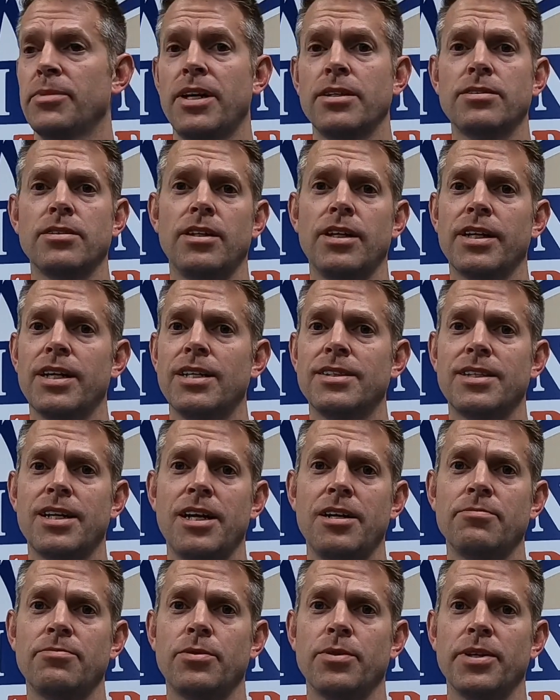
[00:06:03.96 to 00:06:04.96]
That's all I got
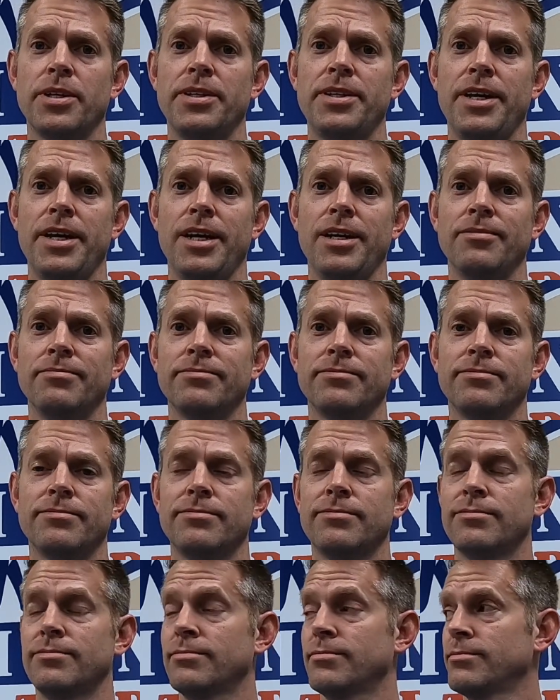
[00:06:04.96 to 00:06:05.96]
time for today.
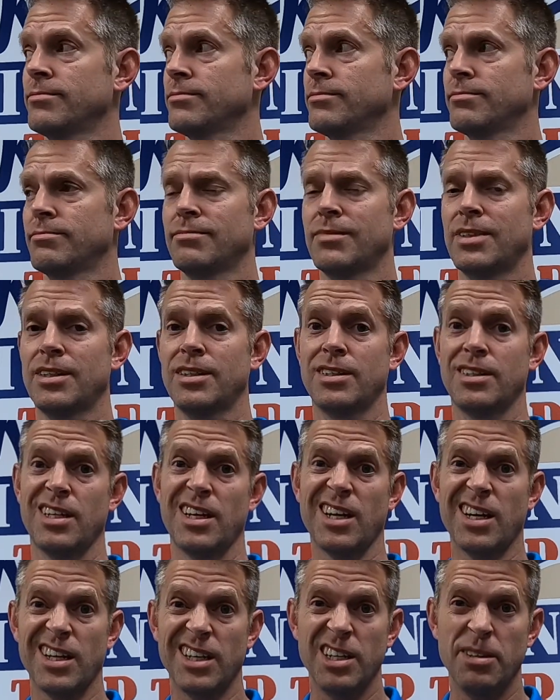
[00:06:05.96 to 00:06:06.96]

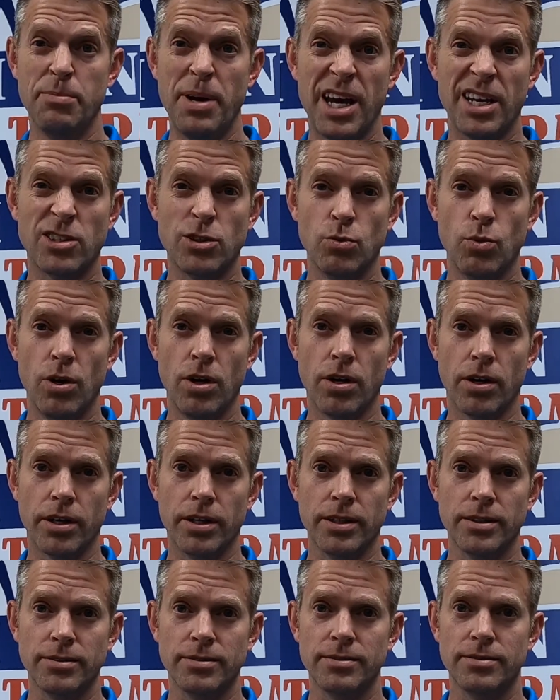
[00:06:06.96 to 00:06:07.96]
I gotta get back to work.